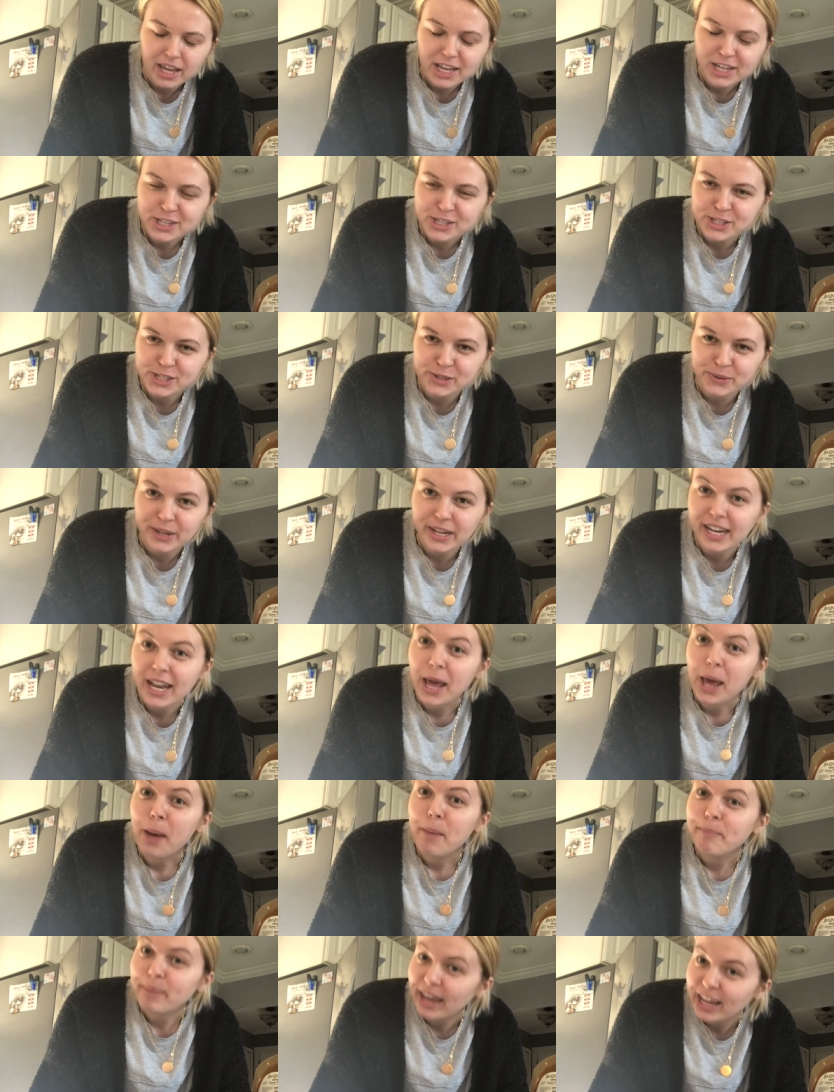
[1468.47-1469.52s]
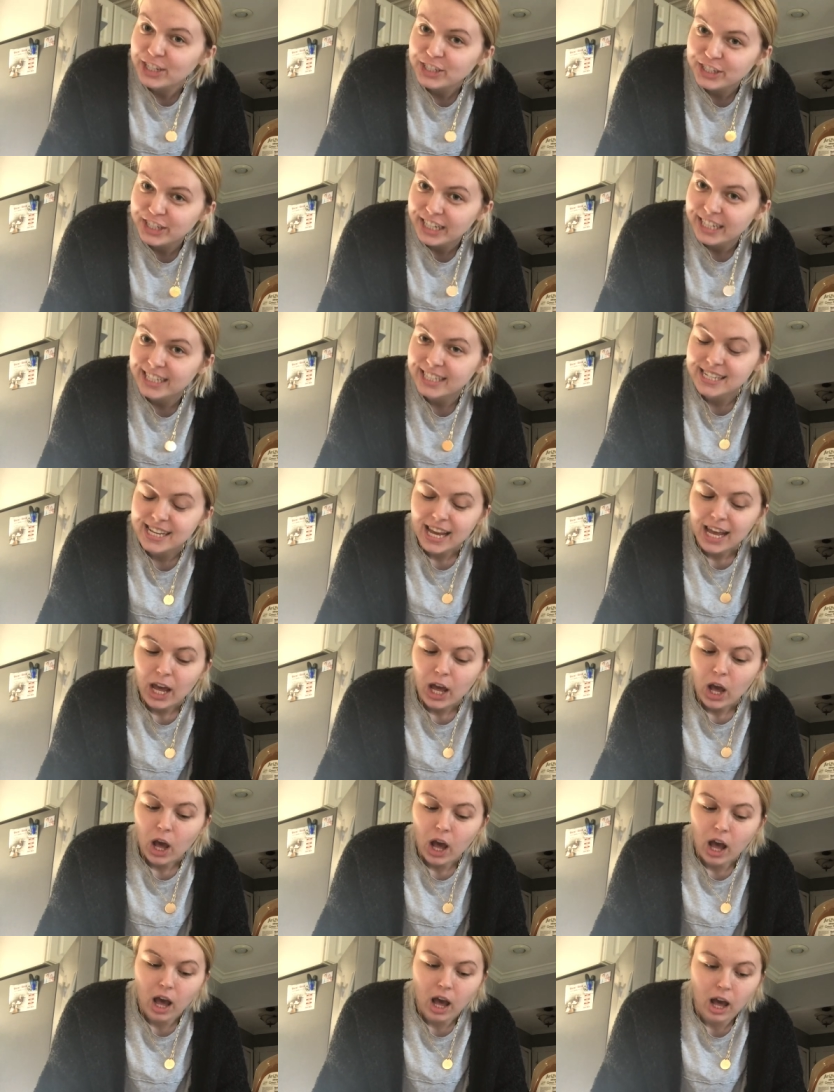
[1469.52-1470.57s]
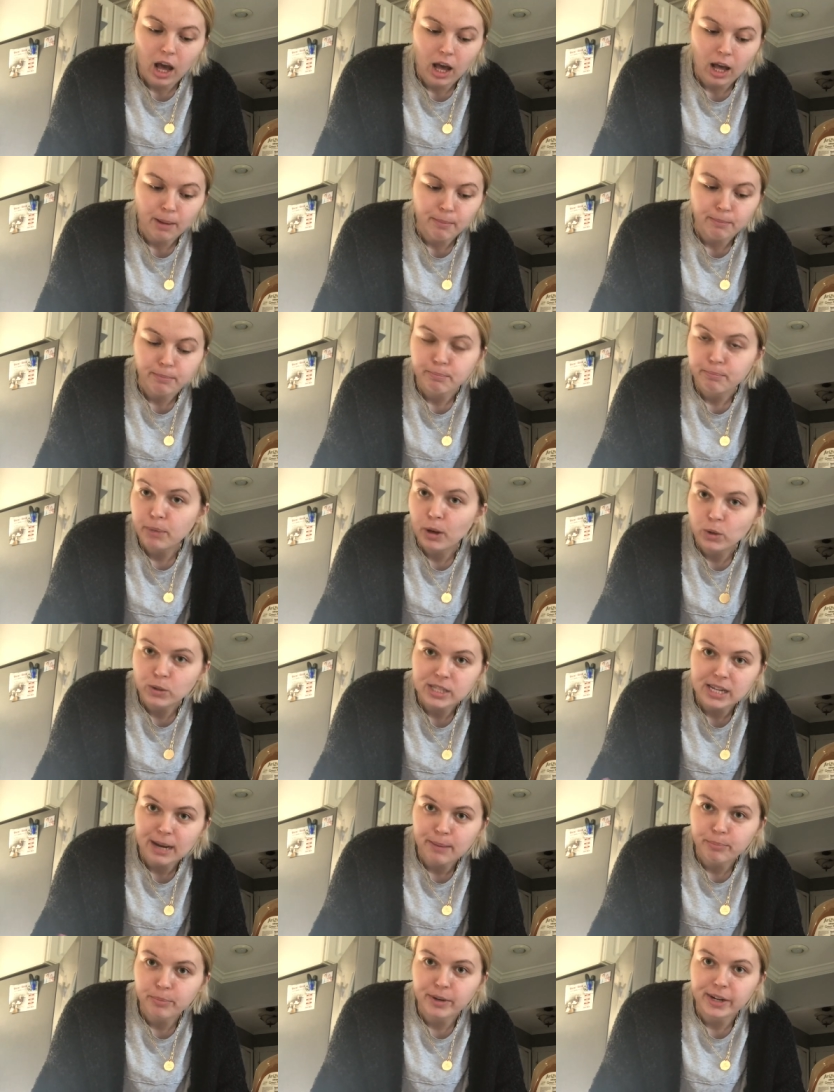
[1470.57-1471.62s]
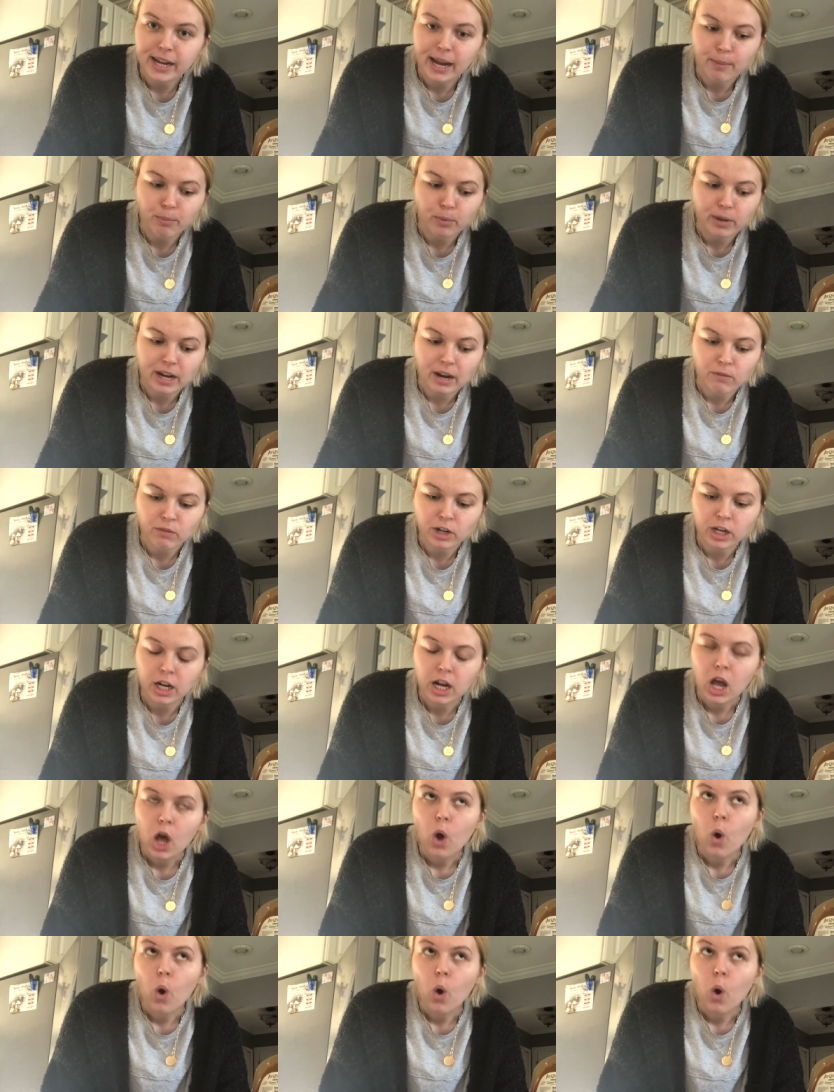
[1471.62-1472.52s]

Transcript: student, patient, post-op, pre-op, whatever,